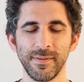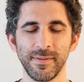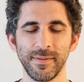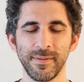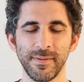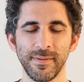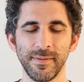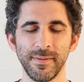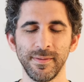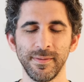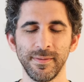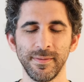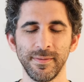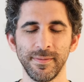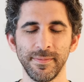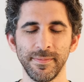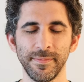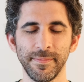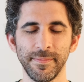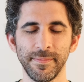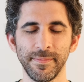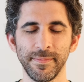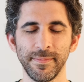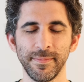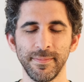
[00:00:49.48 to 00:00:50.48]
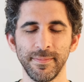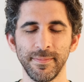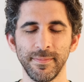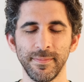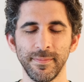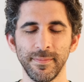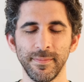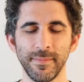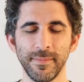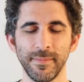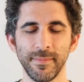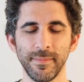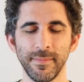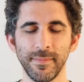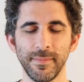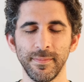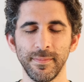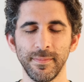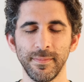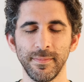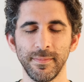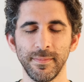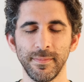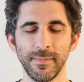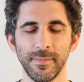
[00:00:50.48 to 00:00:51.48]

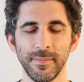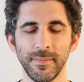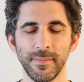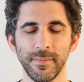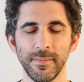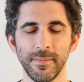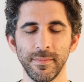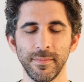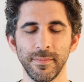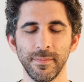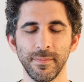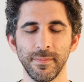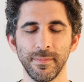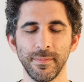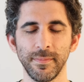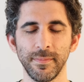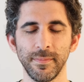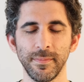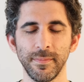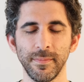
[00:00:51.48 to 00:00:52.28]
Nothing is said.